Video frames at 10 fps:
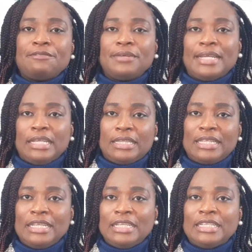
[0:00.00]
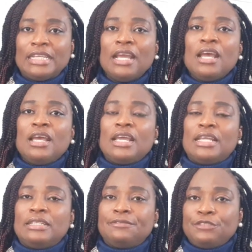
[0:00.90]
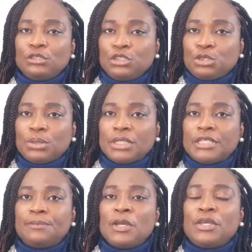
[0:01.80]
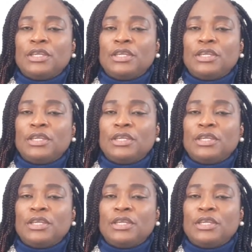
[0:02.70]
for anything in the future,